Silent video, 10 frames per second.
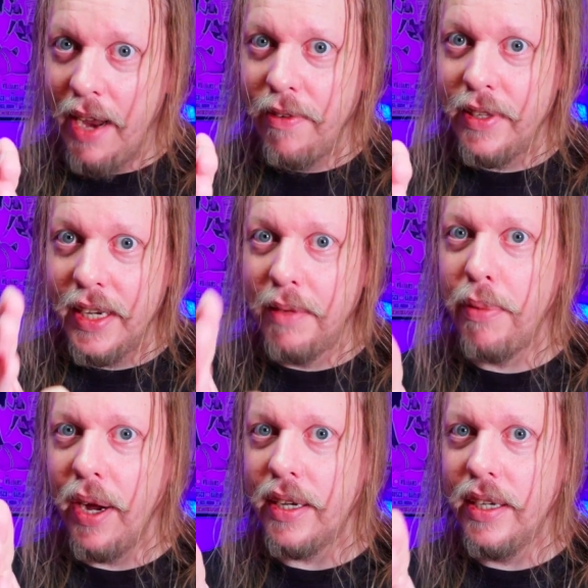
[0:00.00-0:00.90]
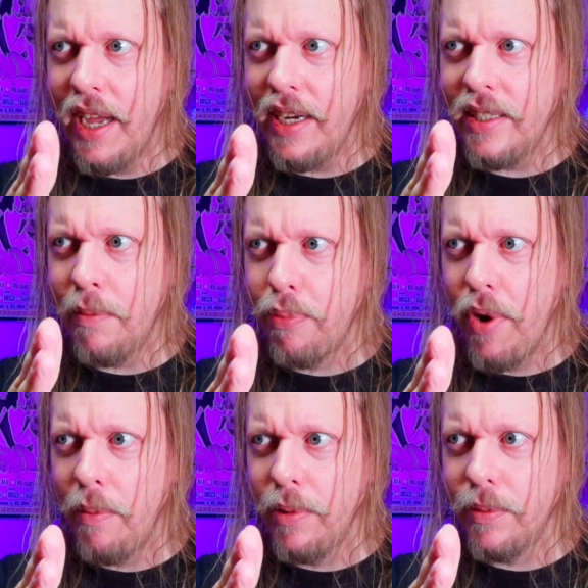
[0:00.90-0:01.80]
everything, but that is a
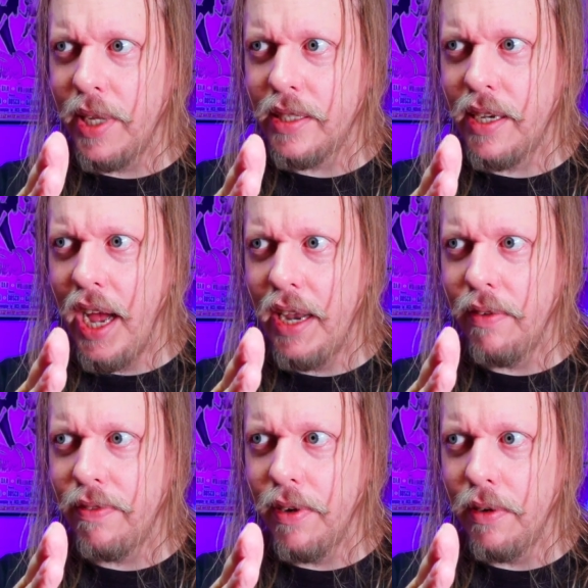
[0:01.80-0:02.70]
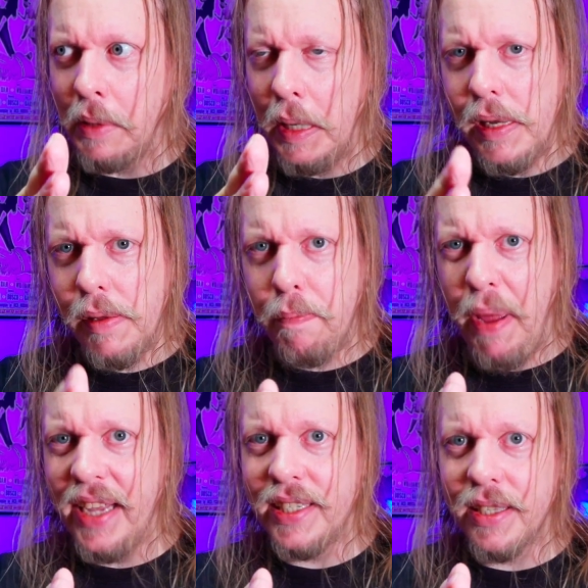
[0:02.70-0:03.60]
problem that's kind of
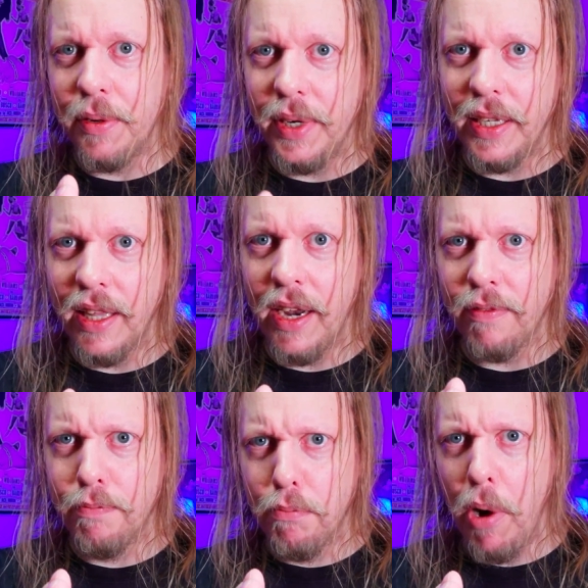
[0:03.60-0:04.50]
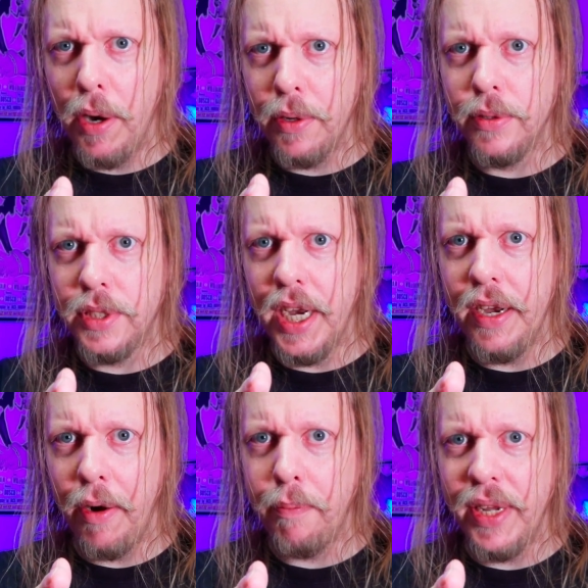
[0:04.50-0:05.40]
pestering a lot of modern
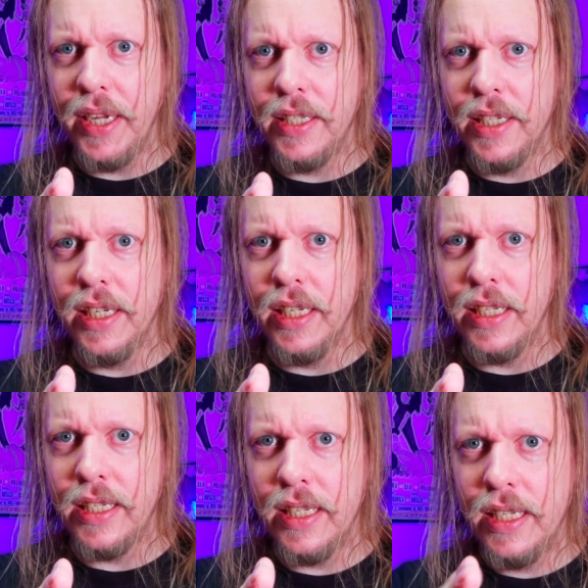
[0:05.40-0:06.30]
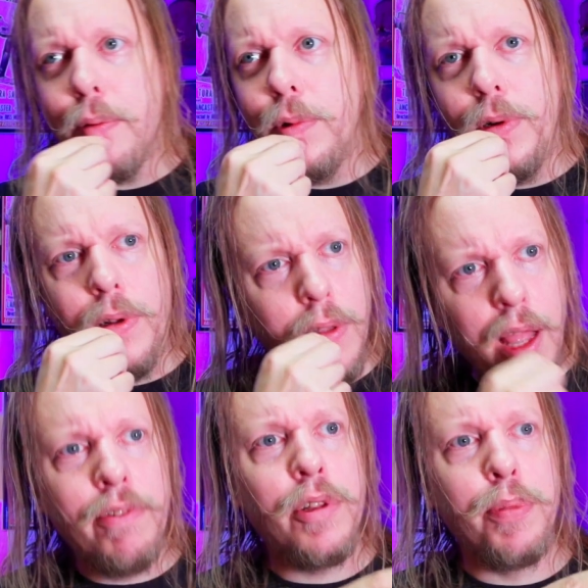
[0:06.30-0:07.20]
JRPGs. I would
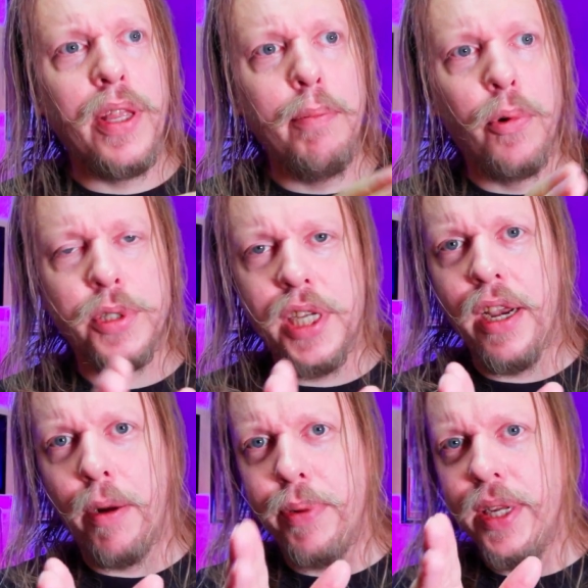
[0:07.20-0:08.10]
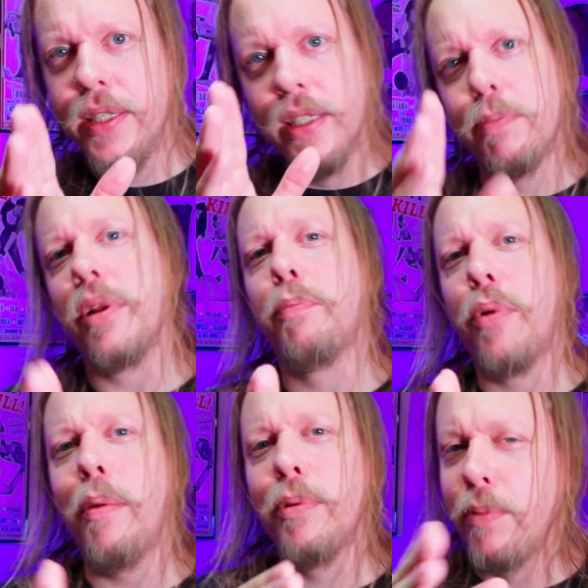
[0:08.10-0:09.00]
love to play more JRPGs, but the
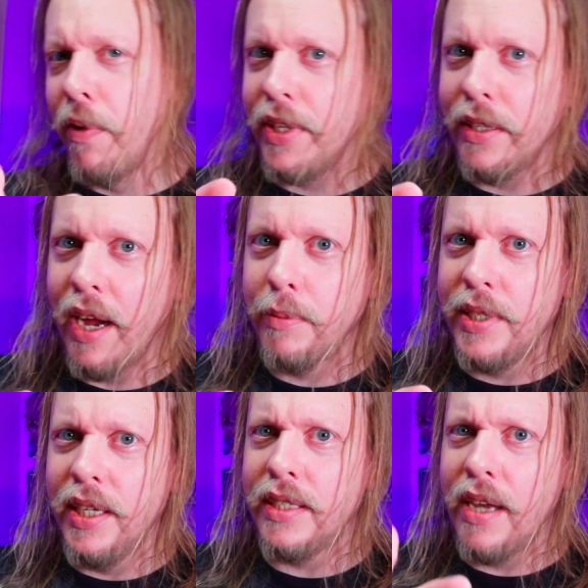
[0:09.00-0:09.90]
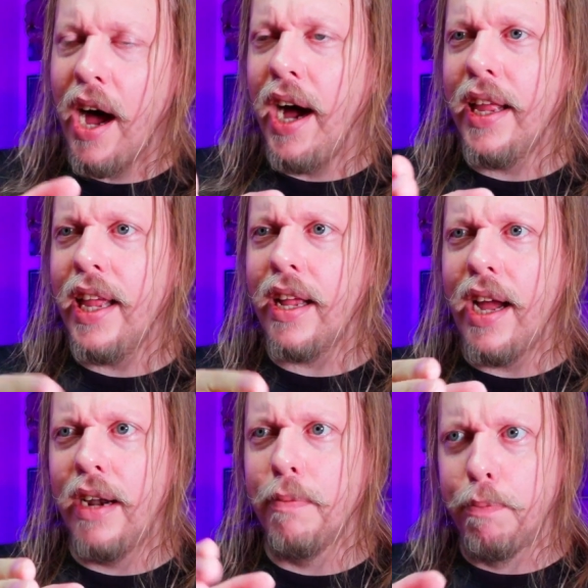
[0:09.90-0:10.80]
problem oftentimes is I get
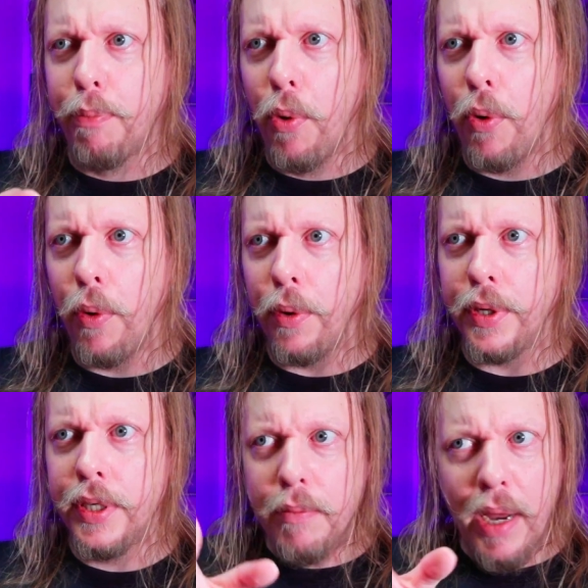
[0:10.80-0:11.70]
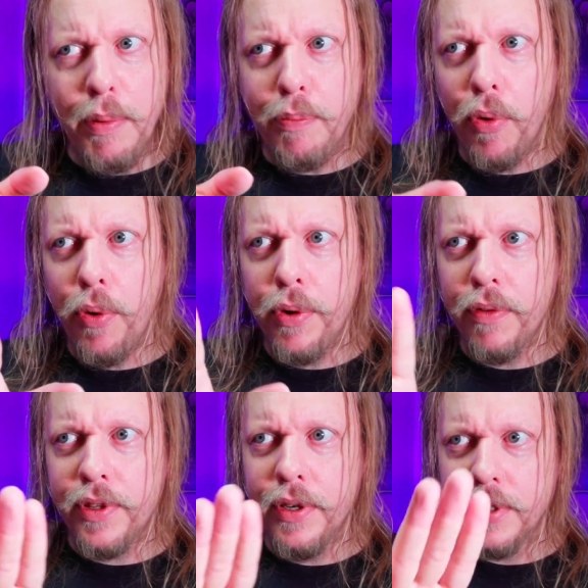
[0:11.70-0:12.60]
kind of bored. Maybe bored
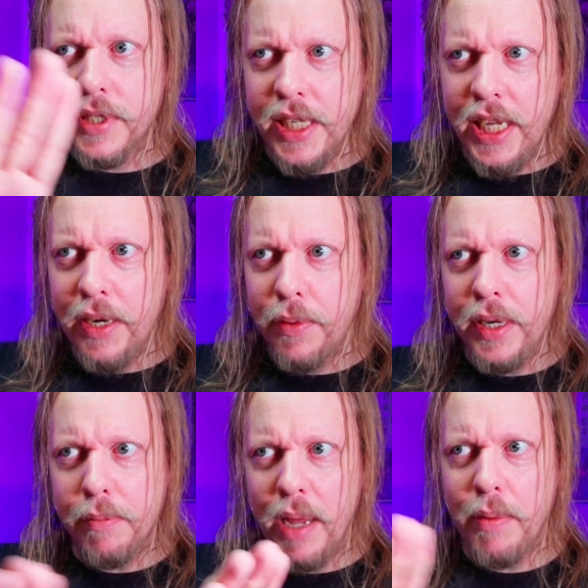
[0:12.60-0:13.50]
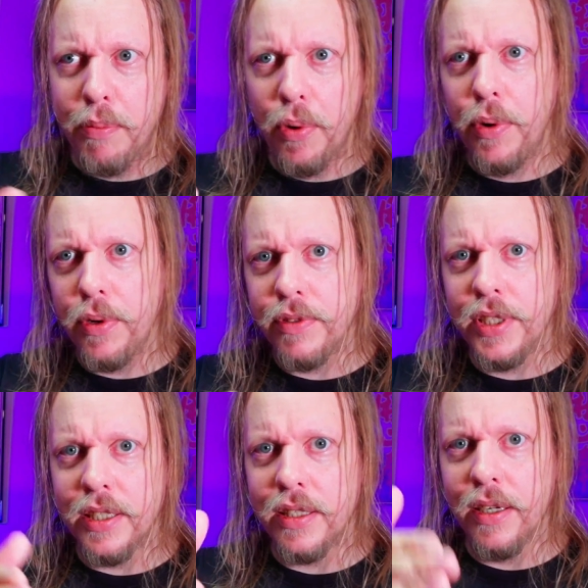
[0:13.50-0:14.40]
of the scenery, maybe bored of
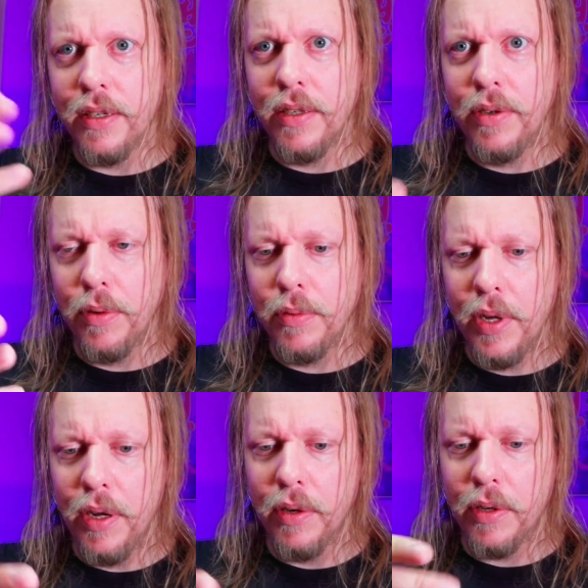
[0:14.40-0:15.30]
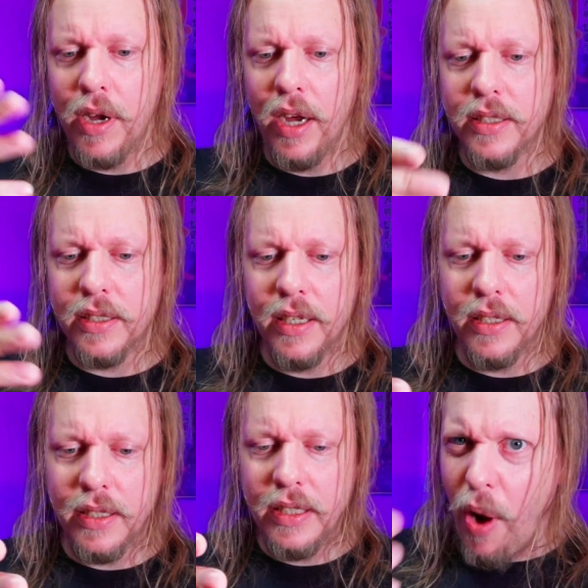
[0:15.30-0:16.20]
just the,
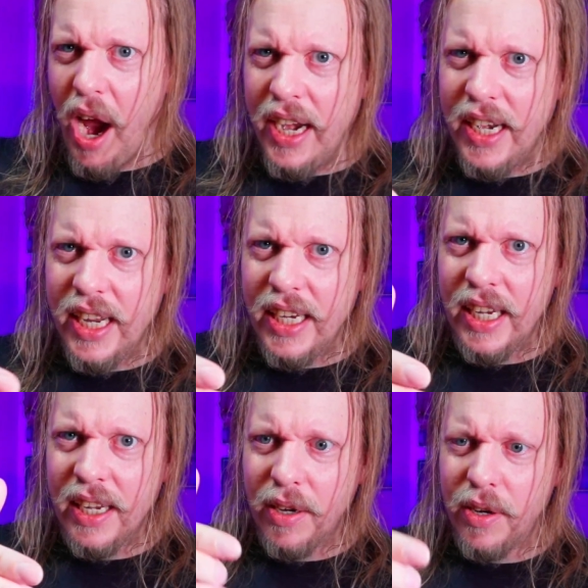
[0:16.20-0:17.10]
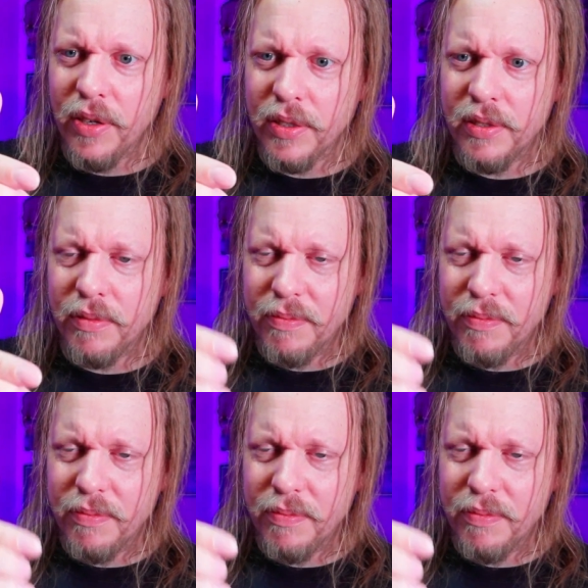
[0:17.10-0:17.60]
constant grinding. Because